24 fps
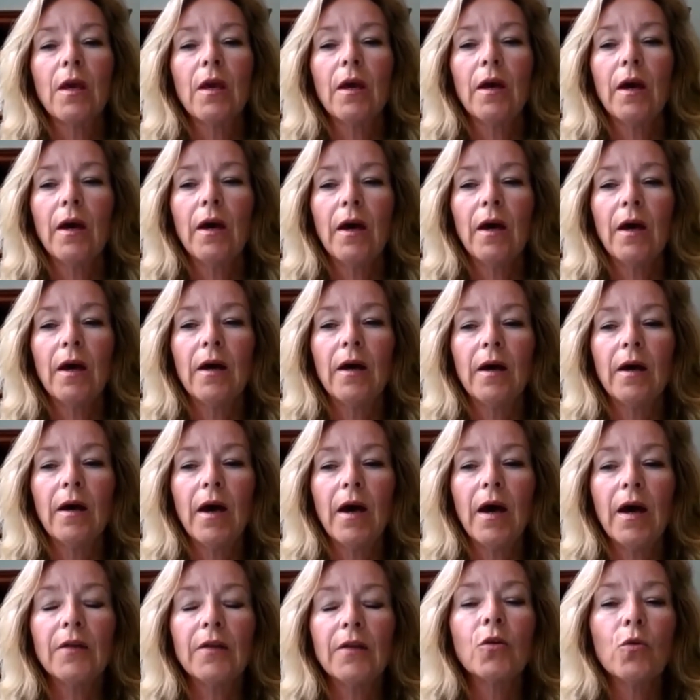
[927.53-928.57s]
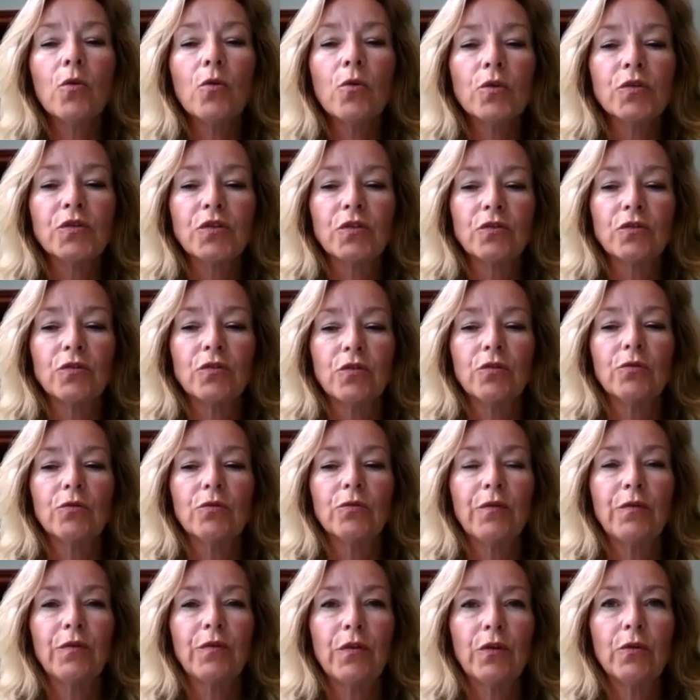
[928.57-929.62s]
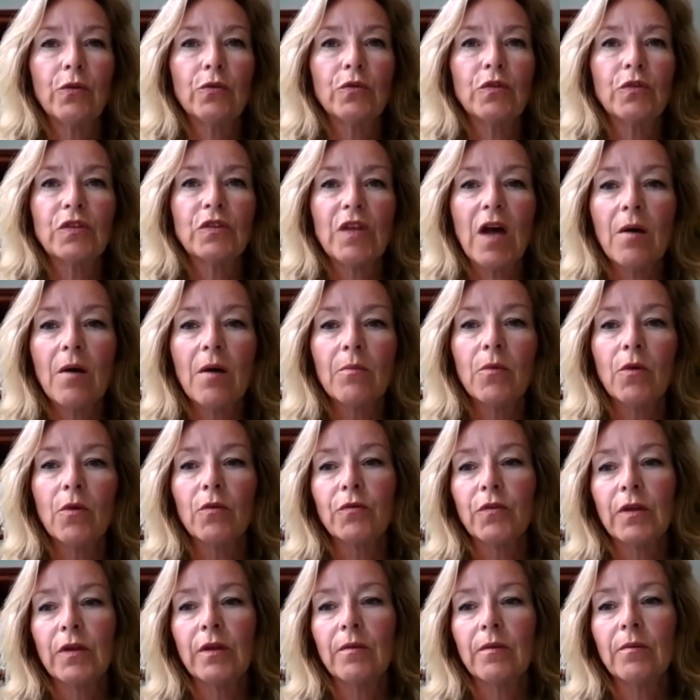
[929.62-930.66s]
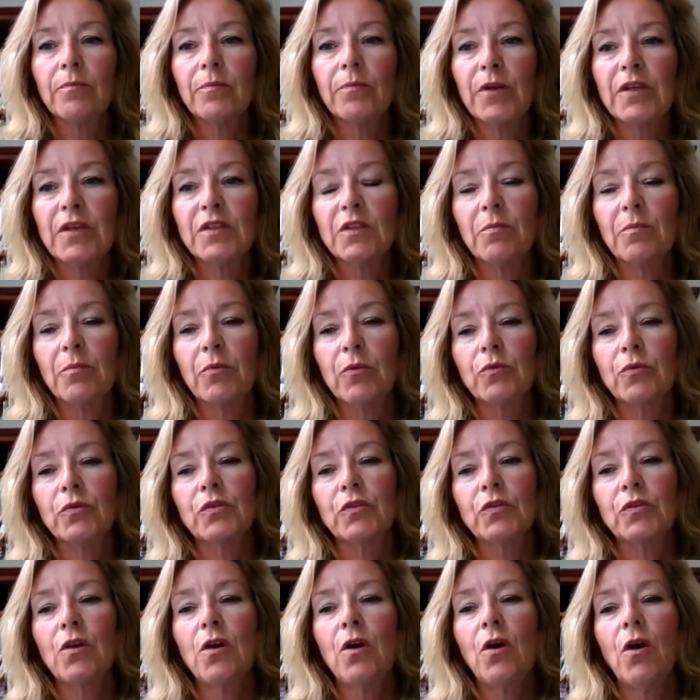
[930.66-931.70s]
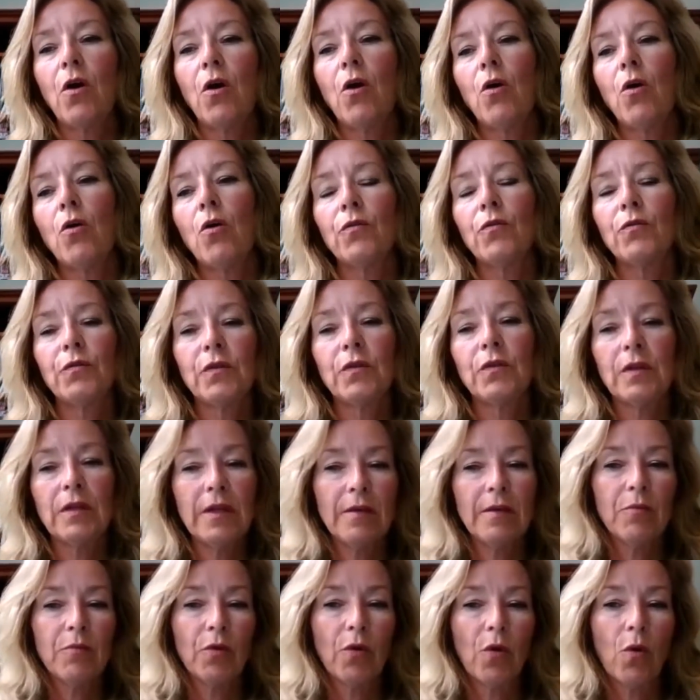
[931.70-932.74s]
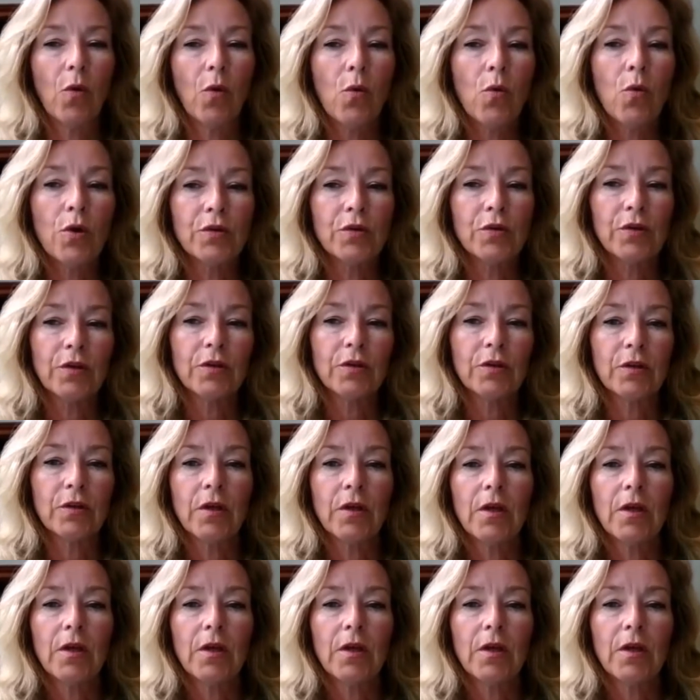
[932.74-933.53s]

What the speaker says: and also to refute some of the principles of the liberal order.